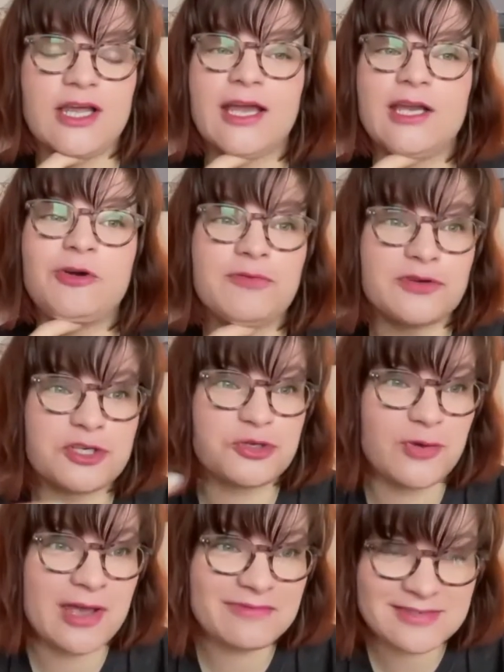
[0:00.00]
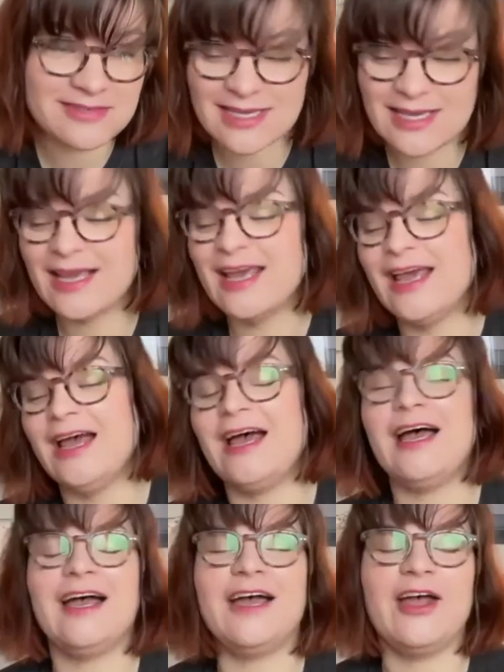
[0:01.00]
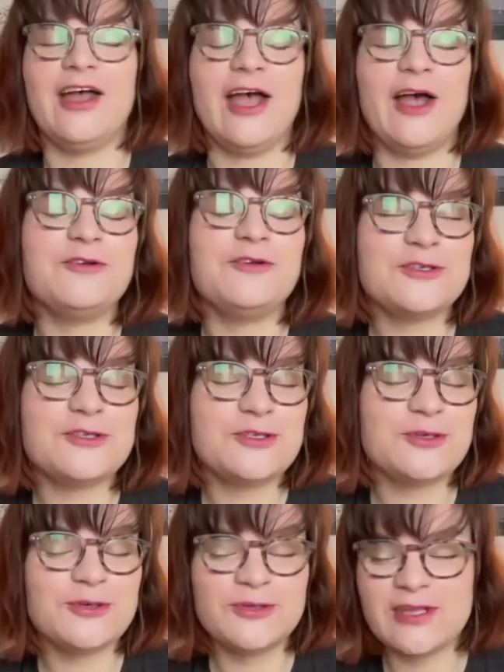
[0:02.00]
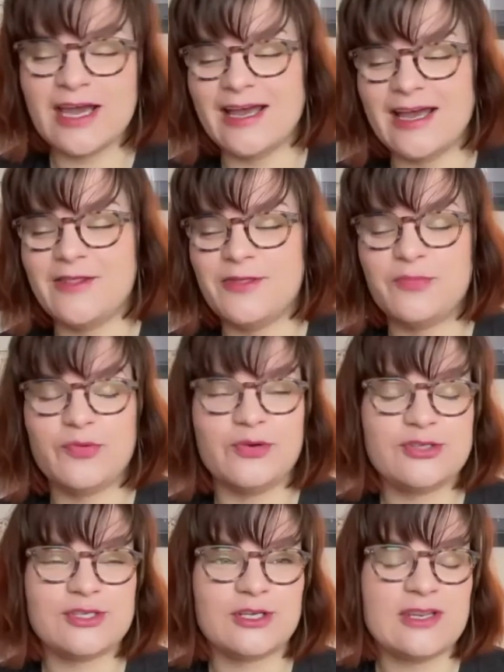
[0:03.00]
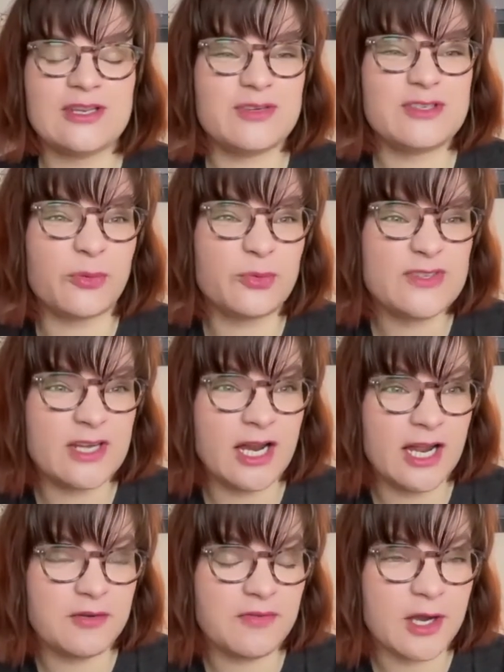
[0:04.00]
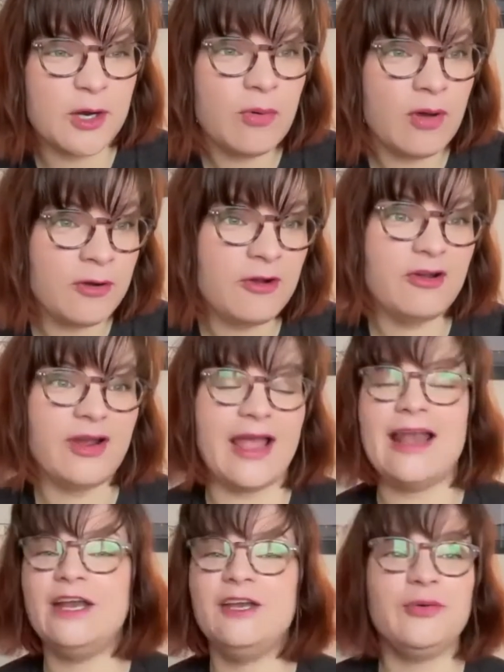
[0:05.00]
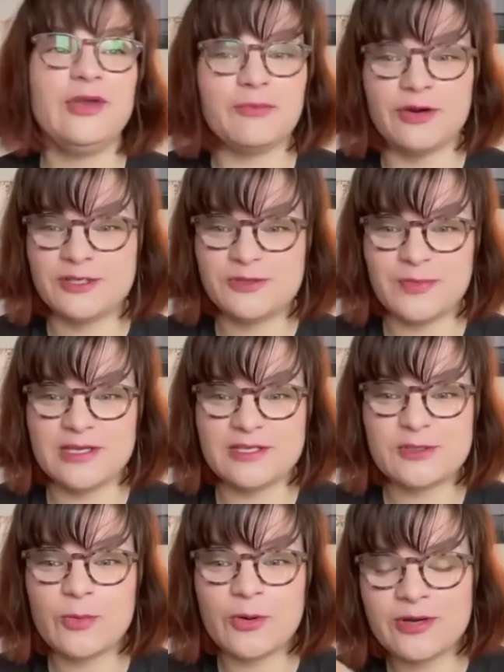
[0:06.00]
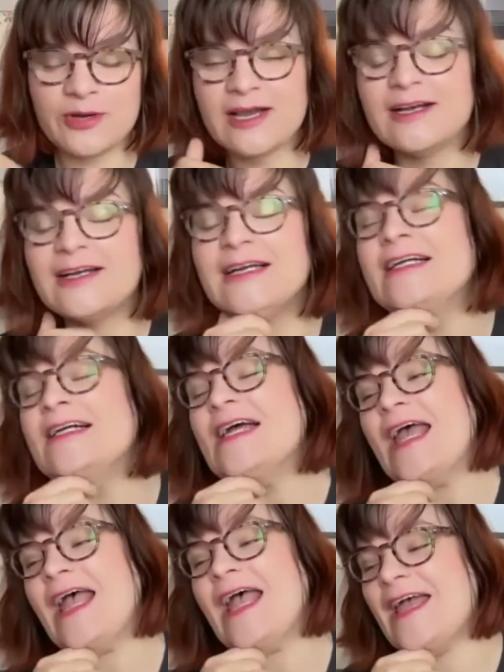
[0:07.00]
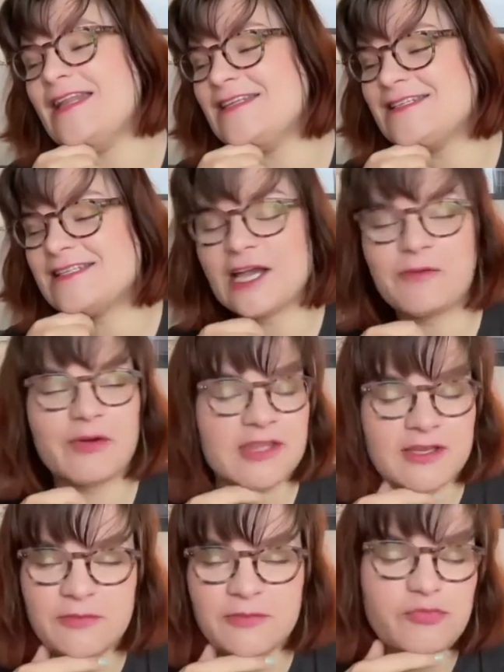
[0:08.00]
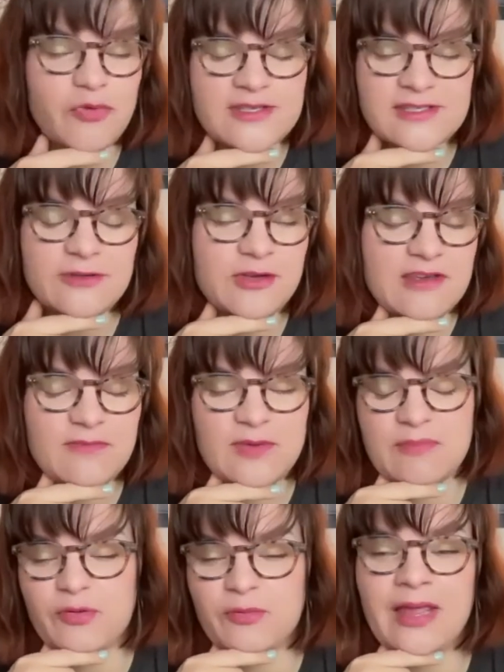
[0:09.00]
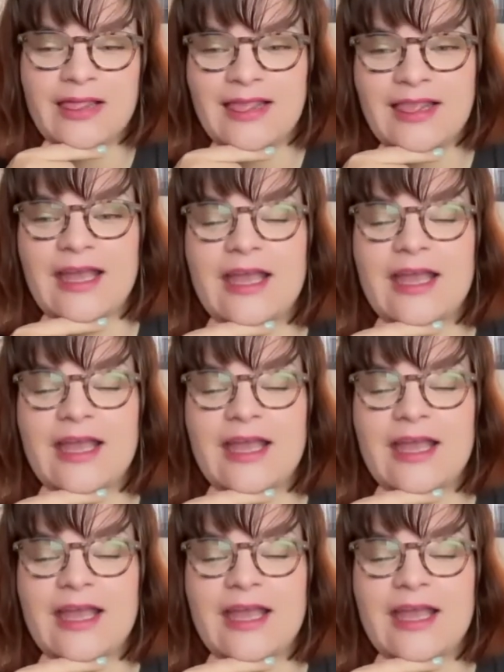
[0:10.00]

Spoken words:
Like I know for Drift, I understood the person, it was almost the end of their quarter, and I knew he wanted to meet his quota. And it's just like, what price can you give me per month?